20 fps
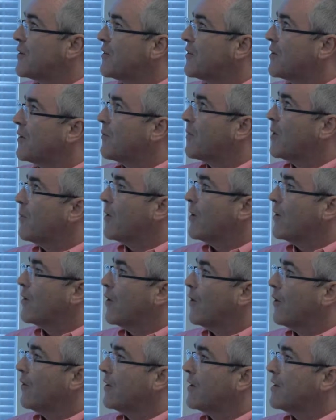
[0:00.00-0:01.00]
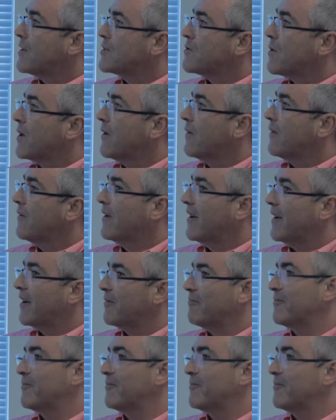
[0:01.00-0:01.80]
that we work on as well,